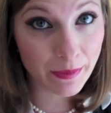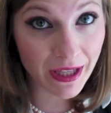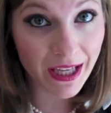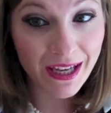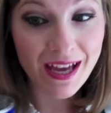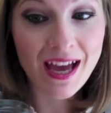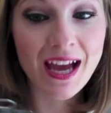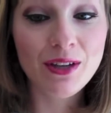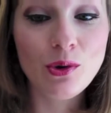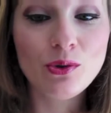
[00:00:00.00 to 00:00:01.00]
me
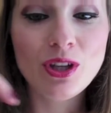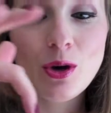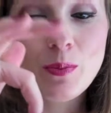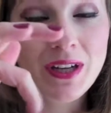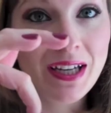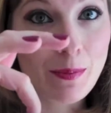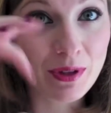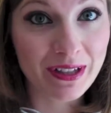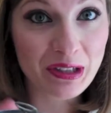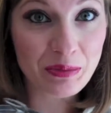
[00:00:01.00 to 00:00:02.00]
and only open it up a
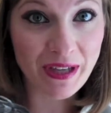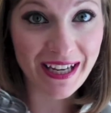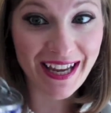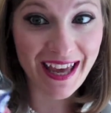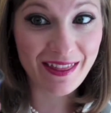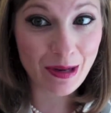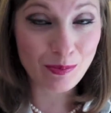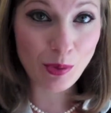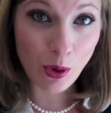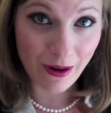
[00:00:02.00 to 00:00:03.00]
little bit and then
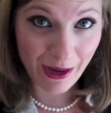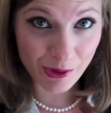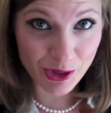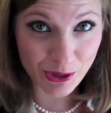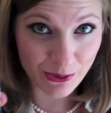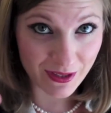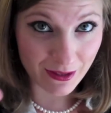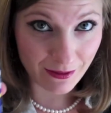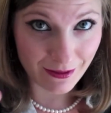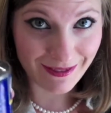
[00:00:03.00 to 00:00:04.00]
pour out the
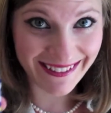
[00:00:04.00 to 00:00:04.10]
juices.